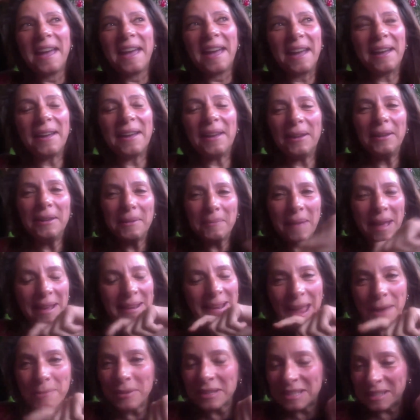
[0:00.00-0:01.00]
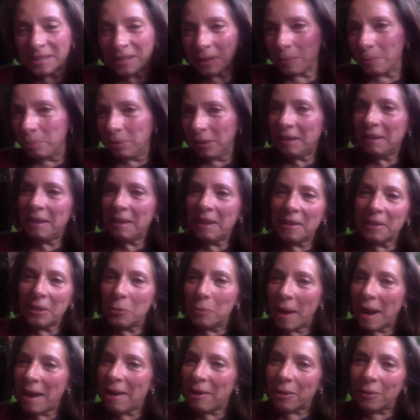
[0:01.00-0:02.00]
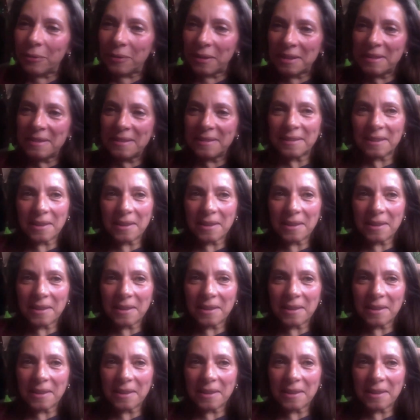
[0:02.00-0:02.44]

And I was completely unaware of it,